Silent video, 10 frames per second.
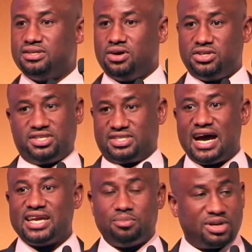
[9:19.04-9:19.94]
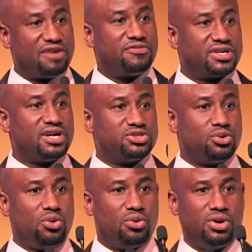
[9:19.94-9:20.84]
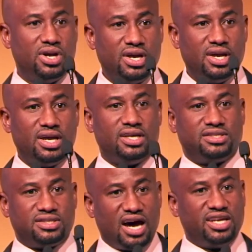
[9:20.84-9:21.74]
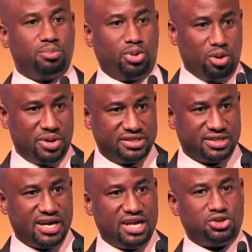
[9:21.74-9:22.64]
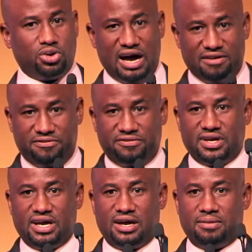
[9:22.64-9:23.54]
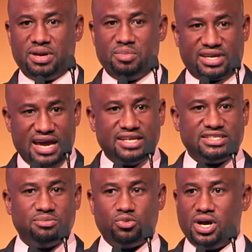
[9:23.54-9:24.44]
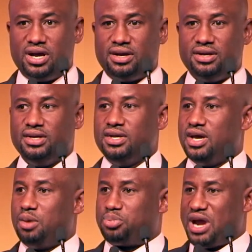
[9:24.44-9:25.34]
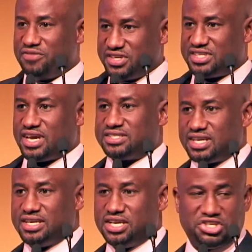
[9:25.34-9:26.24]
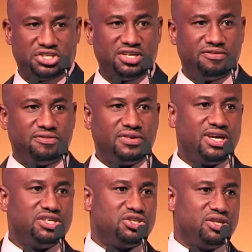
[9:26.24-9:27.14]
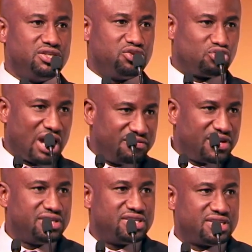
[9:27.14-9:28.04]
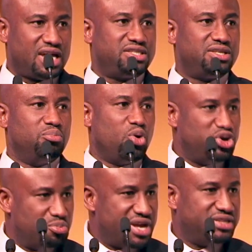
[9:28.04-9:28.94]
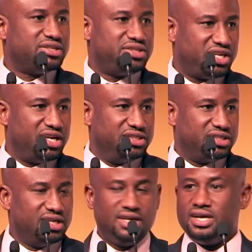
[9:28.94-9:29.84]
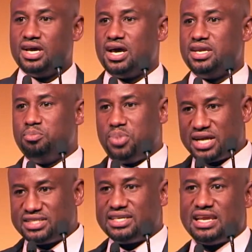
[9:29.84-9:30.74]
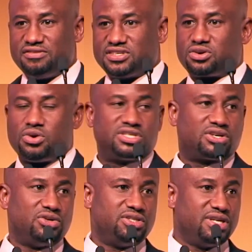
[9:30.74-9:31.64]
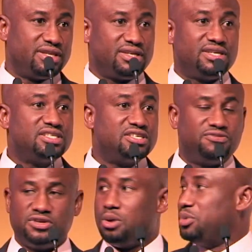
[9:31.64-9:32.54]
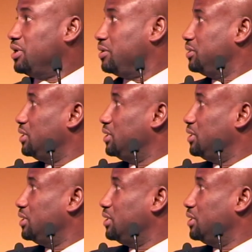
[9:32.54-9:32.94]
not just Ghana, but Africa as a whole, is unemployment. And to have a mechanism where a private sector initiative is driving such monumental change and impacting lives across the continent, I think this is phenomenal.